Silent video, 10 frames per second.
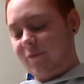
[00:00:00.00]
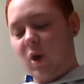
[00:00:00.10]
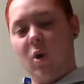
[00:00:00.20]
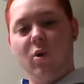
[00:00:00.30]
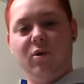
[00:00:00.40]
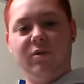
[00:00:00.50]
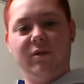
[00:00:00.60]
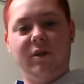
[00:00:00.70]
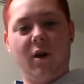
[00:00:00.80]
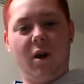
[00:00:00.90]
old
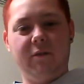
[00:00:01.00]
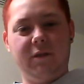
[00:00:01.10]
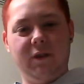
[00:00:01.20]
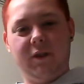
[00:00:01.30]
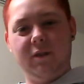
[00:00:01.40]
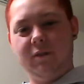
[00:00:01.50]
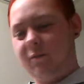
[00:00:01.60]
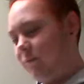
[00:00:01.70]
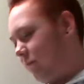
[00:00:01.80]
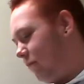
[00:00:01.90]
coffee
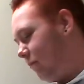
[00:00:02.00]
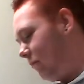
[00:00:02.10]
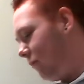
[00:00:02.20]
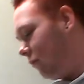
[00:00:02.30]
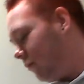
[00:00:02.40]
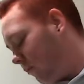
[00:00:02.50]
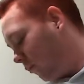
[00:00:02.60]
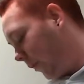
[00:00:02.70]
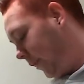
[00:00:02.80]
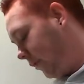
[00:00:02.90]

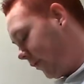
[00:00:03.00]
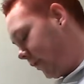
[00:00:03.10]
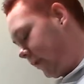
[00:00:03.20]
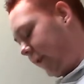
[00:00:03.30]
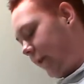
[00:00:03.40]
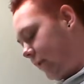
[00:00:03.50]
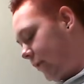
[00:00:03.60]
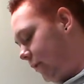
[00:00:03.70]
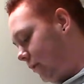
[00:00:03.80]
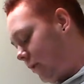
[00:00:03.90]
whitener
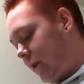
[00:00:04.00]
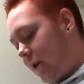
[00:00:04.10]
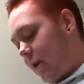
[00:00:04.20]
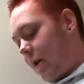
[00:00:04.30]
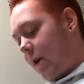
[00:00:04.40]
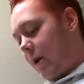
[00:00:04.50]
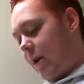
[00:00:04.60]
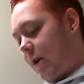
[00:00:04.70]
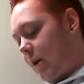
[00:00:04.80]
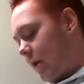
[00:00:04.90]
container,
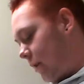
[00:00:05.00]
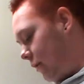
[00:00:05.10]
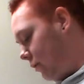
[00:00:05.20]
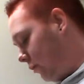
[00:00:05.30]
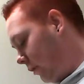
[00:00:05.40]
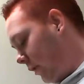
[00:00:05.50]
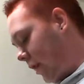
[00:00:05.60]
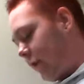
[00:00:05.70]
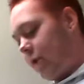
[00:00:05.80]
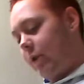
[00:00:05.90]
and I usually
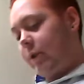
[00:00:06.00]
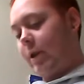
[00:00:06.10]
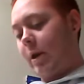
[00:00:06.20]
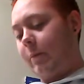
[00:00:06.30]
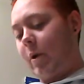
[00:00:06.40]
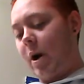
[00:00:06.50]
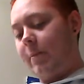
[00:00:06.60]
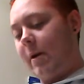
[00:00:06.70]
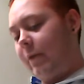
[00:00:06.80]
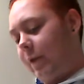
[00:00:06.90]
kind of just, like, pop
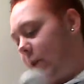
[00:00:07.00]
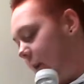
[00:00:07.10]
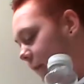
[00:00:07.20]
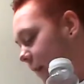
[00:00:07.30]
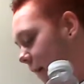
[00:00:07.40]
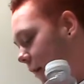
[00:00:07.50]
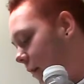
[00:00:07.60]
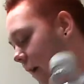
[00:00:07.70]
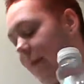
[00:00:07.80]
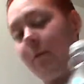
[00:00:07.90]
everything in there,
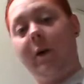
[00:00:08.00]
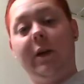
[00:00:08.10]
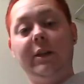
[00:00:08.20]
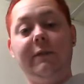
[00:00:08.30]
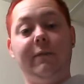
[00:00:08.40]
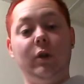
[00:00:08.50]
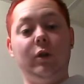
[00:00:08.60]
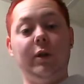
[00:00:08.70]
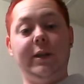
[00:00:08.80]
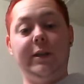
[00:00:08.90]
and then when it gets
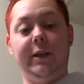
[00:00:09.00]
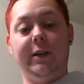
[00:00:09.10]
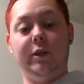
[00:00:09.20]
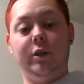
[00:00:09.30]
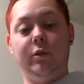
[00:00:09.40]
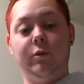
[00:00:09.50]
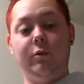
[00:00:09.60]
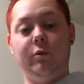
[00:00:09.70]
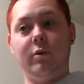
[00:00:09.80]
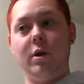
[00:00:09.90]
full, I take it
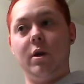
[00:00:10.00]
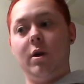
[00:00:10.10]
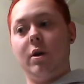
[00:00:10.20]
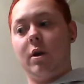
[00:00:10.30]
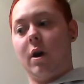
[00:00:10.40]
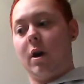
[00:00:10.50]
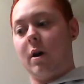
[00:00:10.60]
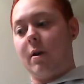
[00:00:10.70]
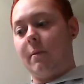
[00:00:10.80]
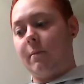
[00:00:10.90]
to
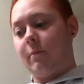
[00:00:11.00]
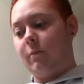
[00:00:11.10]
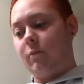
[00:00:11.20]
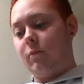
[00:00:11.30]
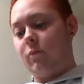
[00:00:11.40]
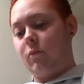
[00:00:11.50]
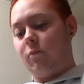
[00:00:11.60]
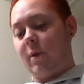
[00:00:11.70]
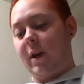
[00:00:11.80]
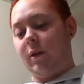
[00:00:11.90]

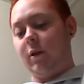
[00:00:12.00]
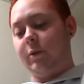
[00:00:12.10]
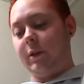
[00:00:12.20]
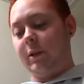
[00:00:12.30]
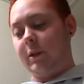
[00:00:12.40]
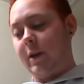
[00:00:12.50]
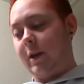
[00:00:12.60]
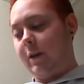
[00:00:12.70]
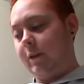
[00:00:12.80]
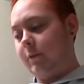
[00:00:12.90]
my closest,
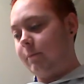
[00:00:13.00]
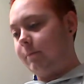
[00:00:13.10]
like,